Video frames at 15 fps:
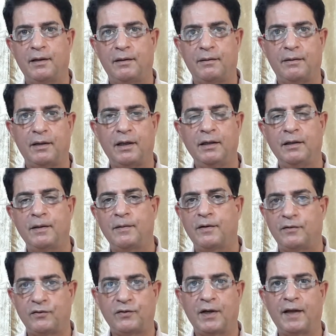All right,
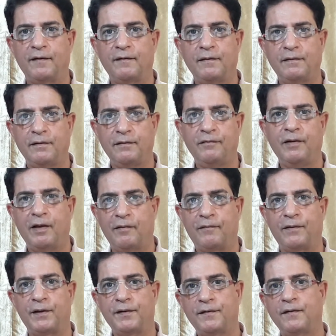transitive
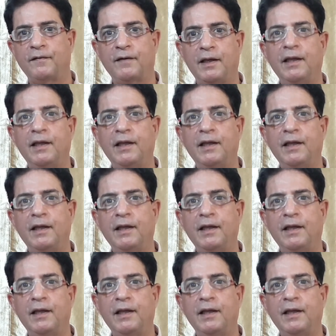versus